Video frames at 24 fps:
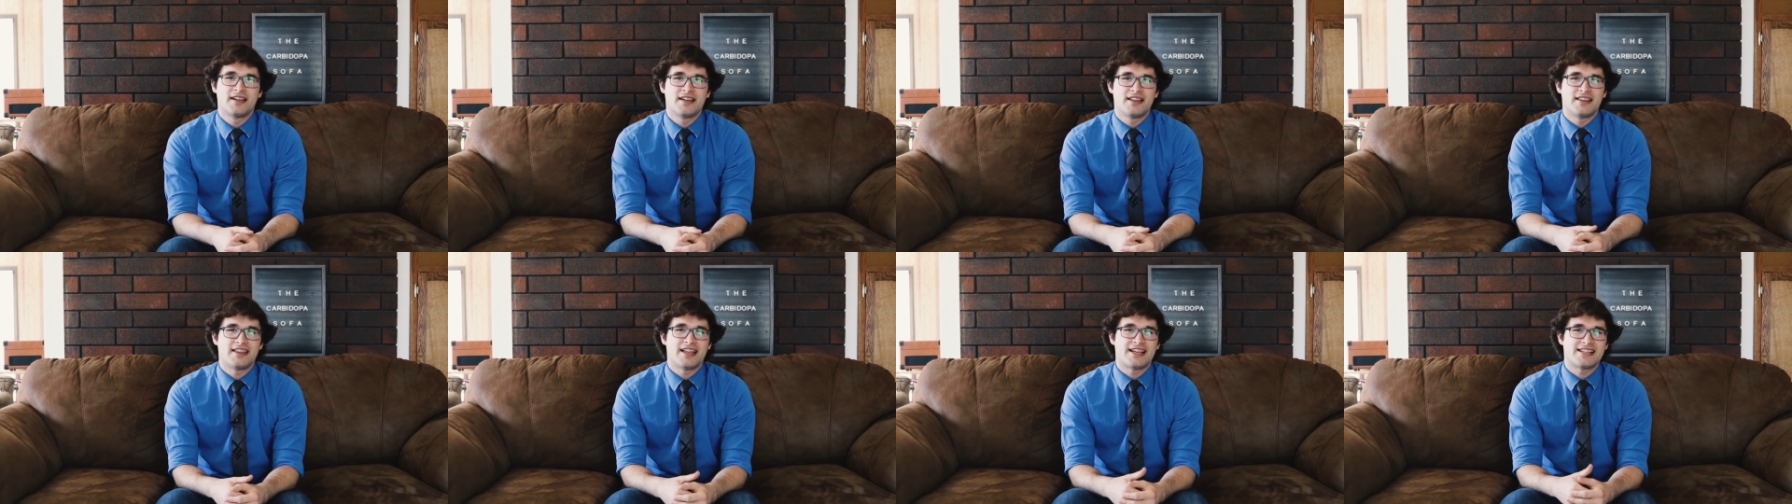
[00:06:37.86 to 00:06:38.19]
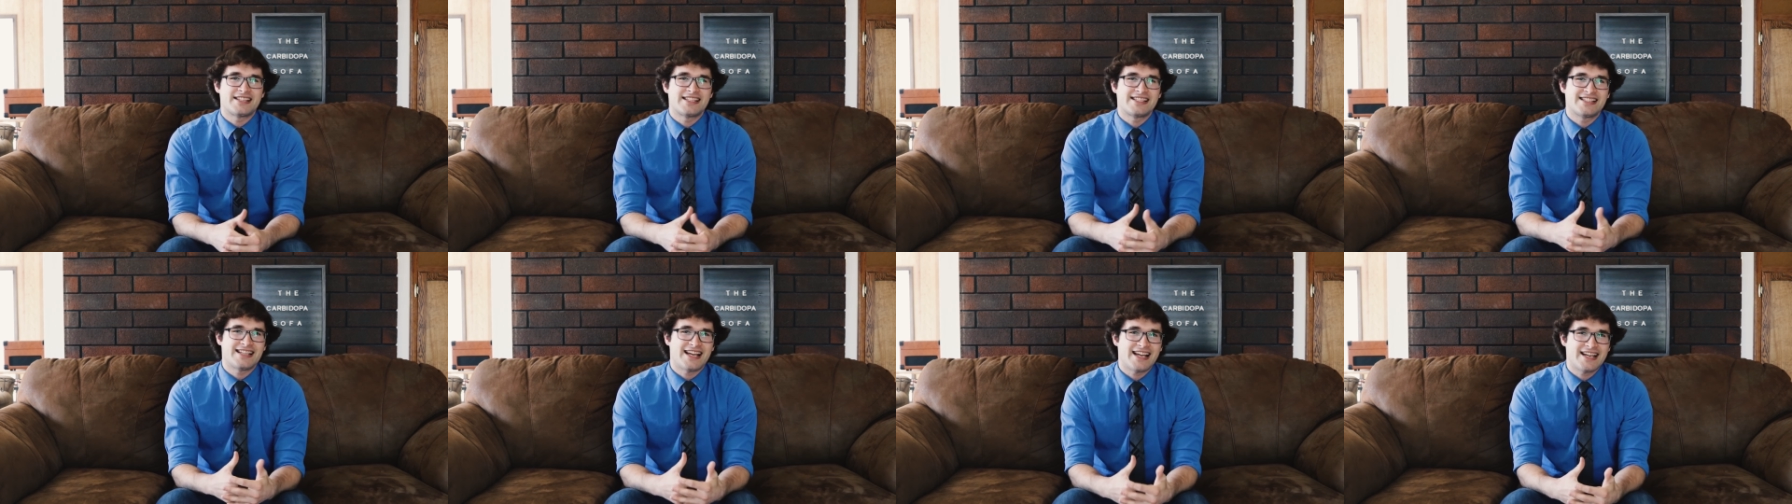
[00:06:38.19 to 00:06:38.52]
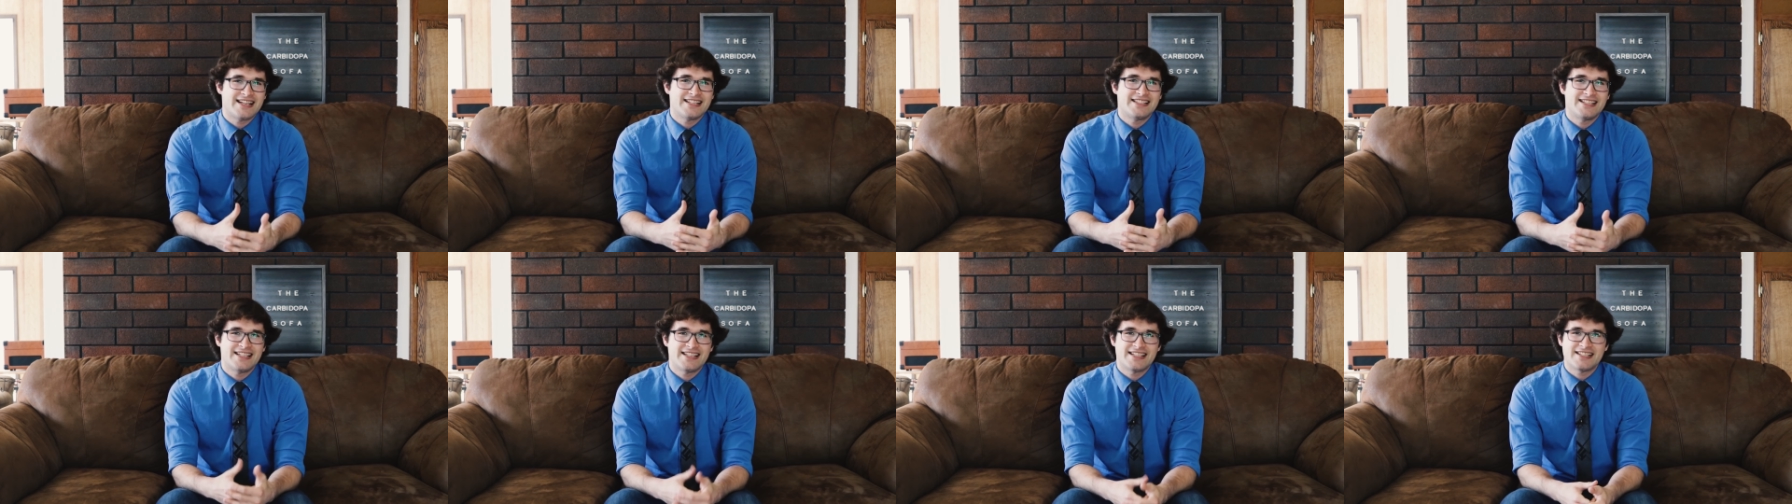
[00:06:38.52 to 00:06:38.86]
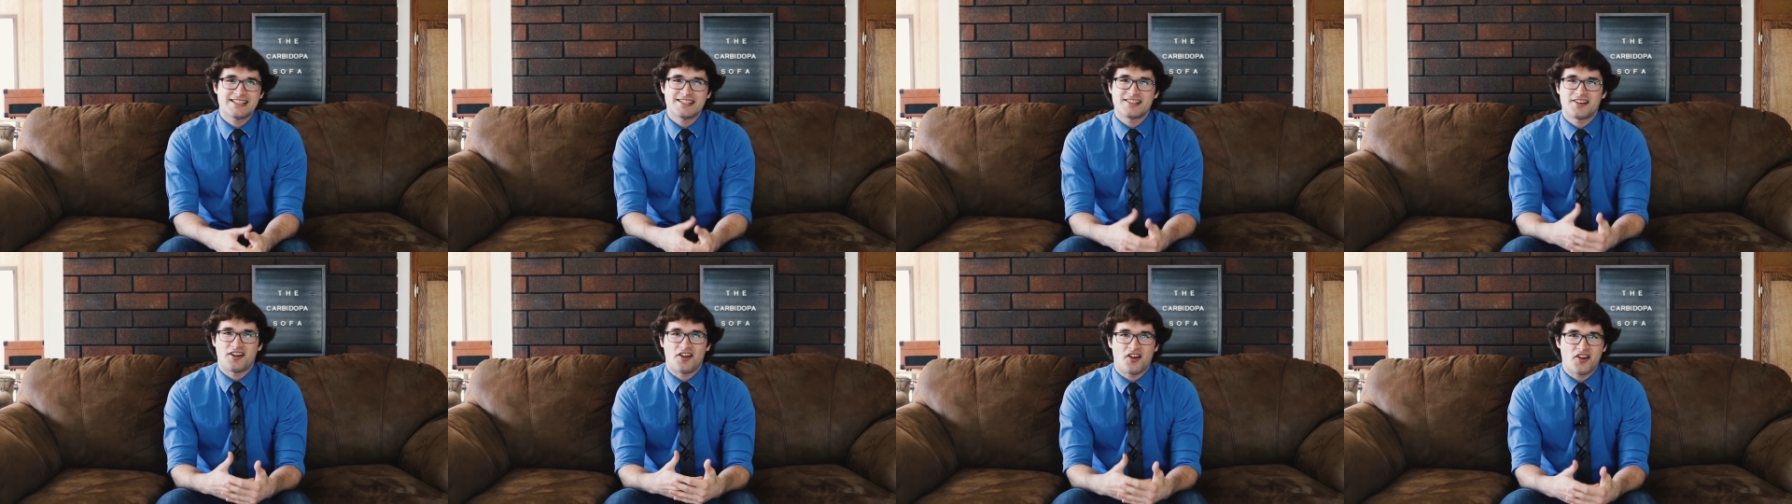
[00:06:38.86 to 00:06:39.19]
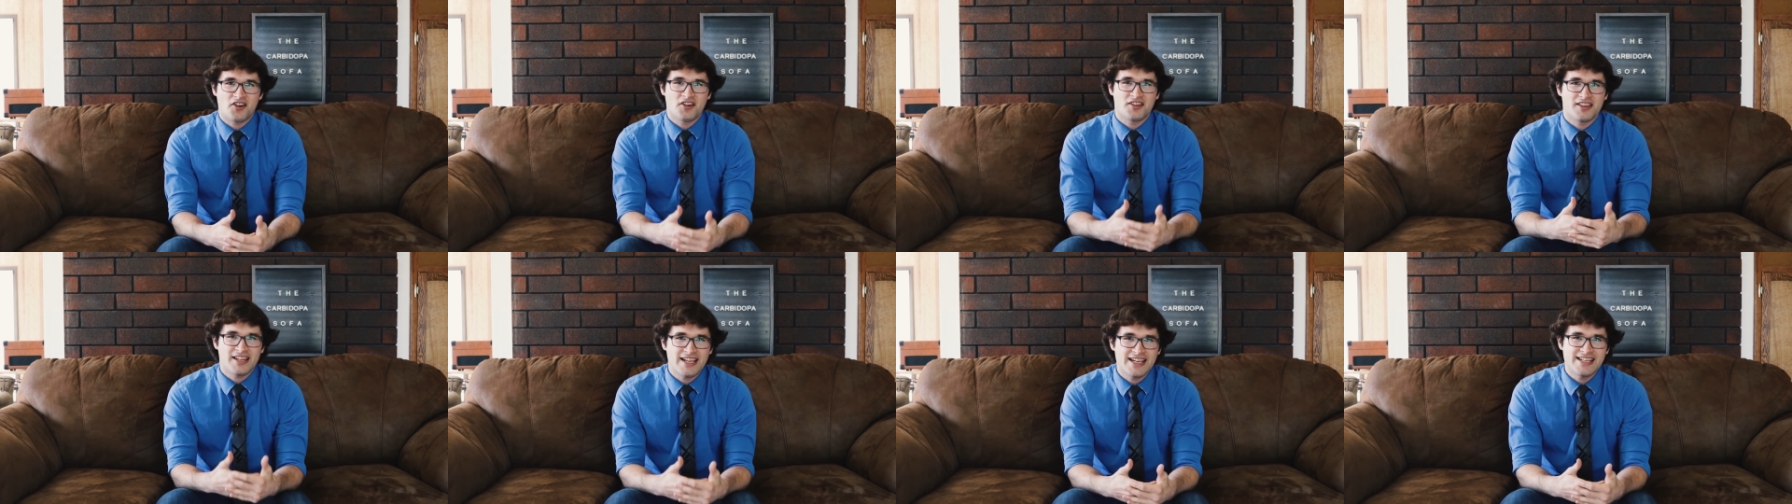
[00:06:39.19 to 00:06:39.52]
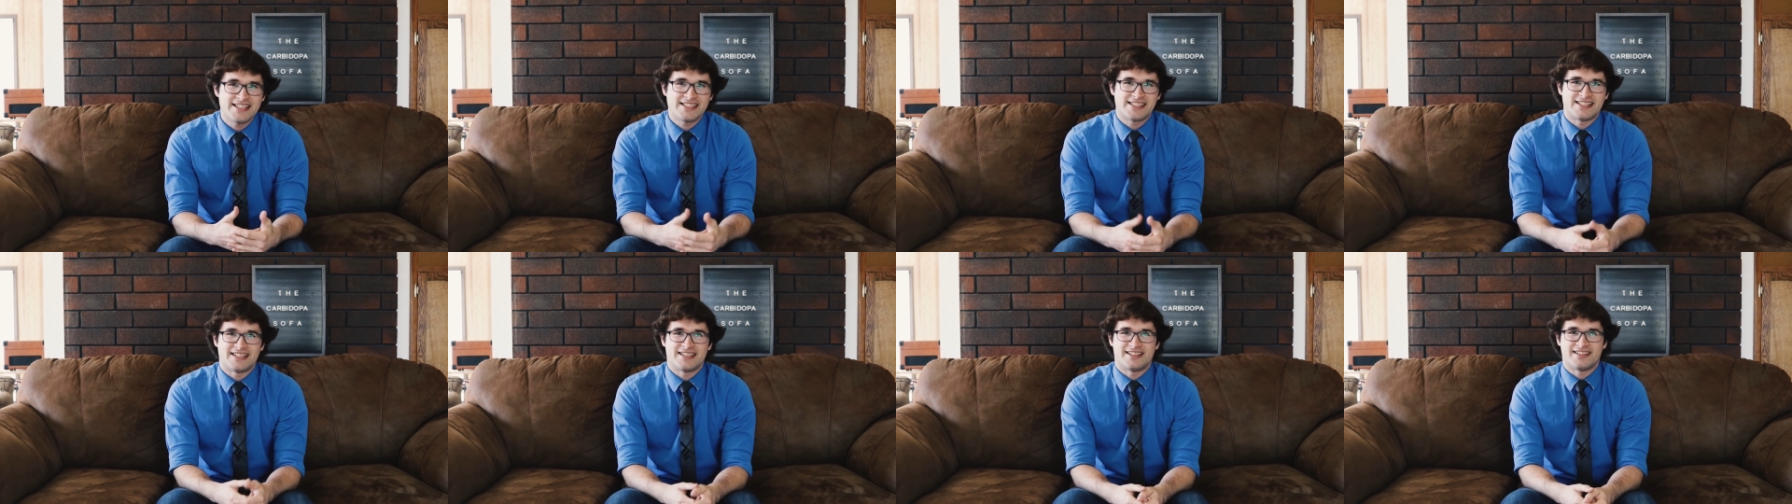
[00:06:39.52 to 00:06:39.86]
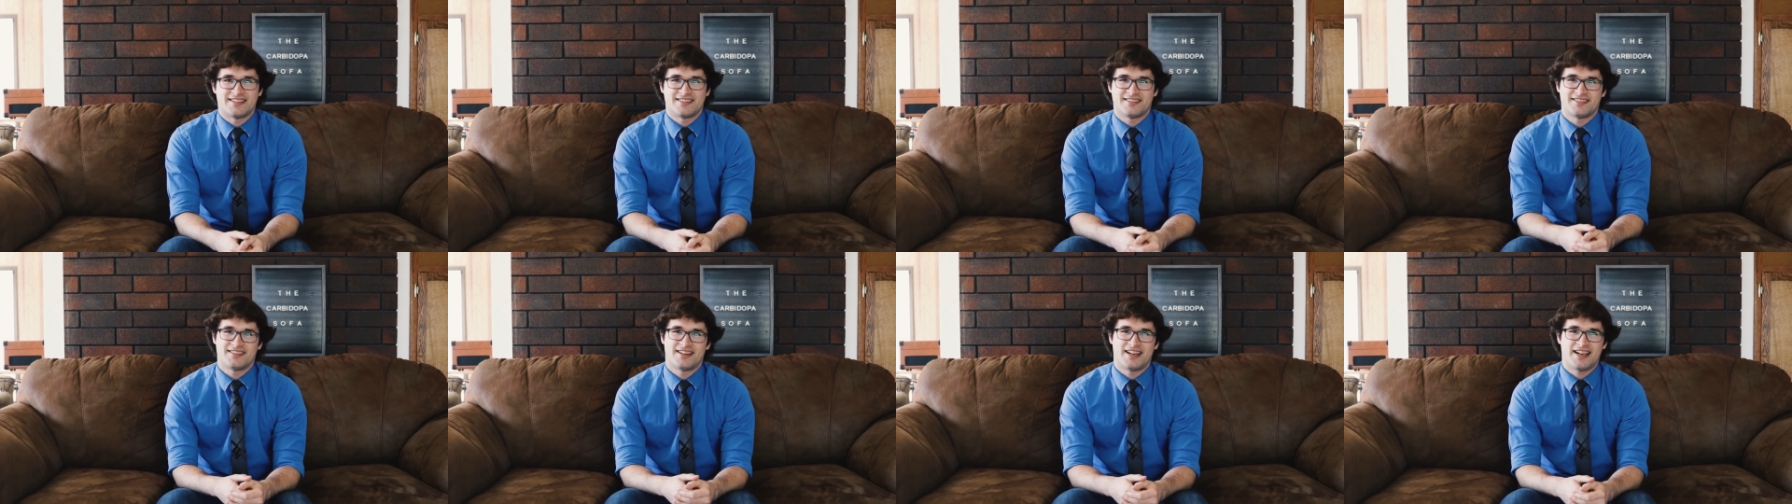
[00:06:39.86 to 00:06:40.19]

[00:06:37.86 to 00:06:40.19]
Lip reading: that scientists are lazy,